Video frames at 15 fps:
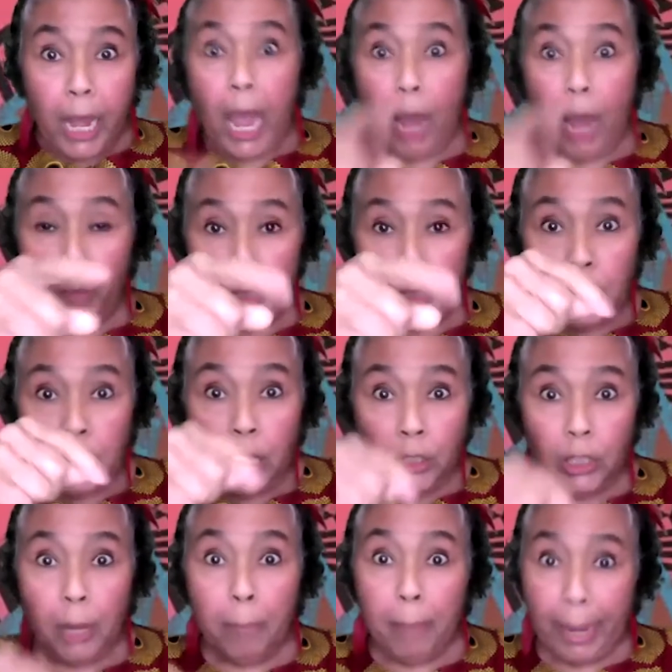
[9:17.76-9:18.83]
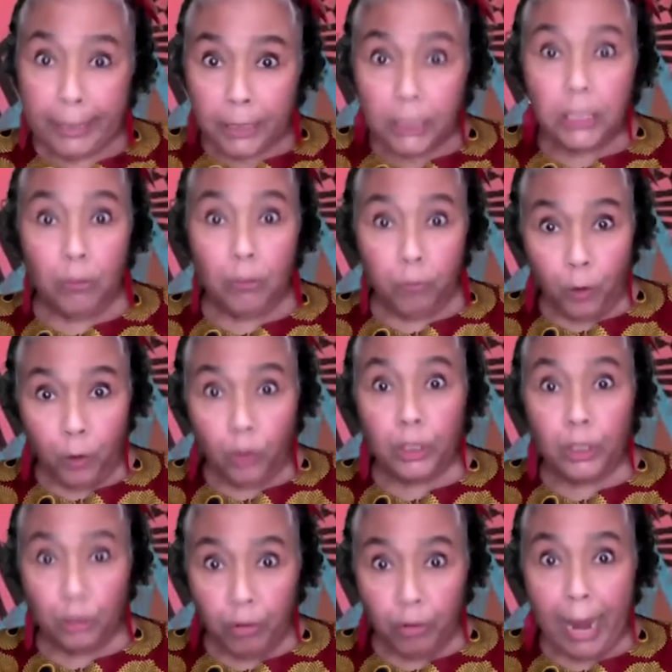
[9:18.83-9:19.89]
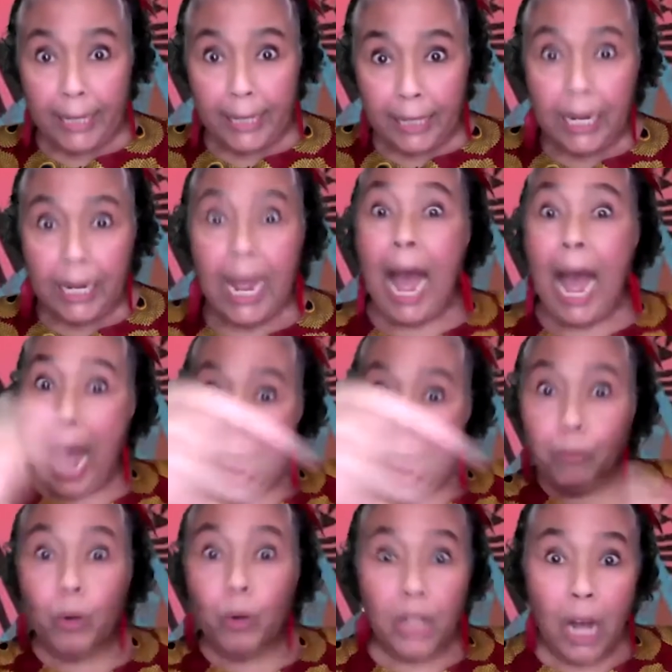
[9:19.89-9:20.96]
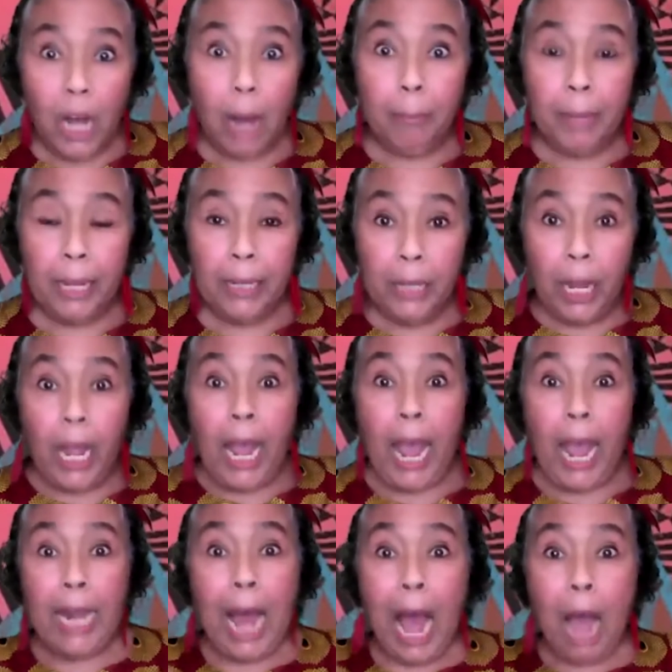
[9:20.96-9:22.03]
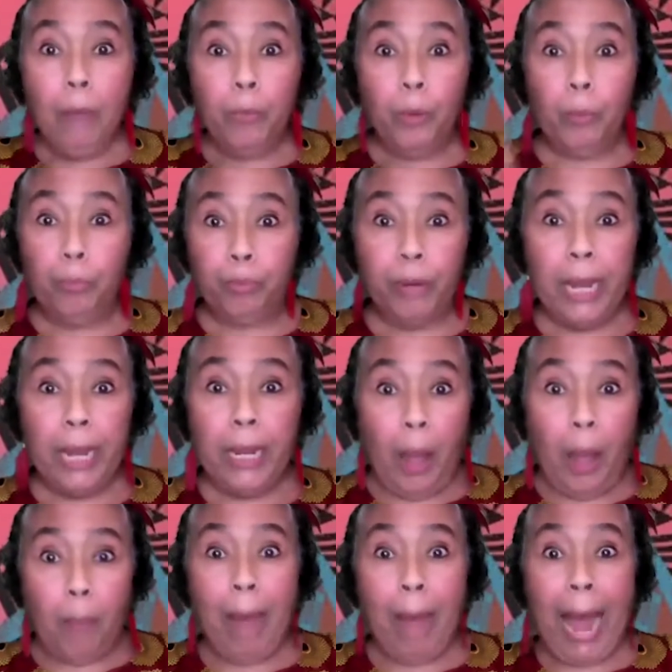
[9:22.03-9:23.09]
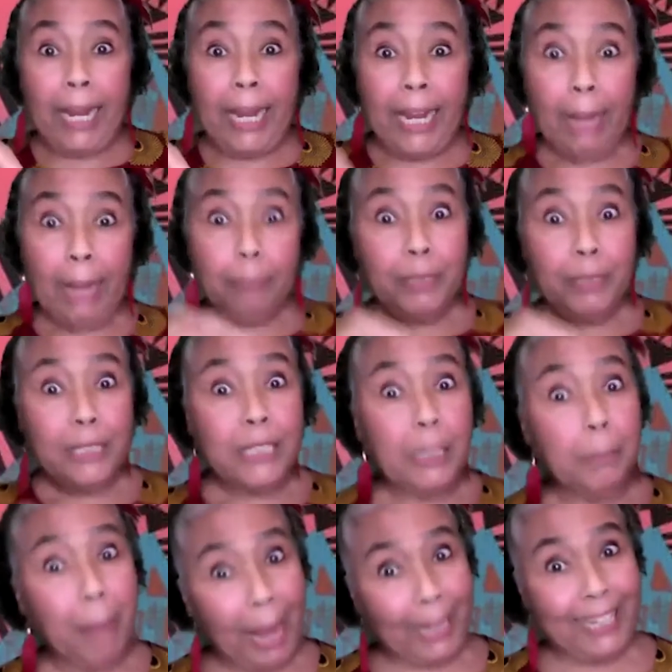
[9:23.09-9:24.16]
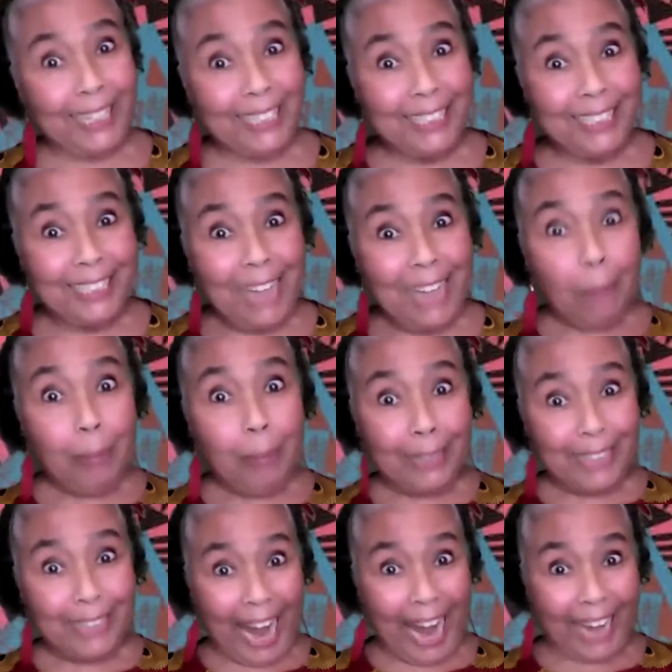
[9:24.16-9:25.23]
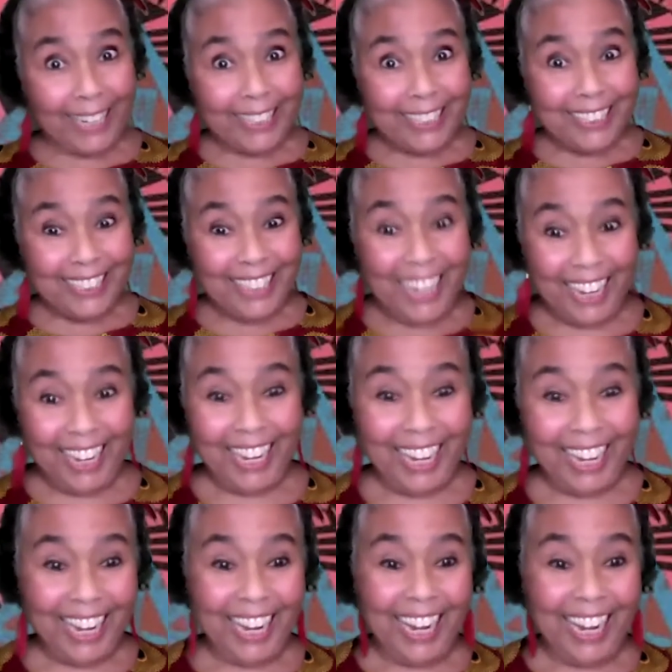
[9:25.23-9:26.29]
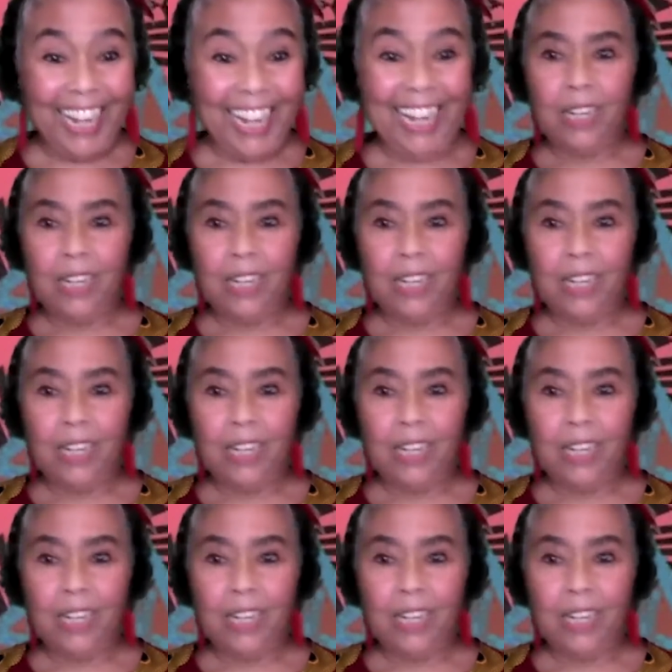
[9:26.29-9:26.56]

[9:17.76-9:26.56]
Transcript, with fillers: And when your Mexican food is ready, I will come in and I will bring my empty belly. How about that?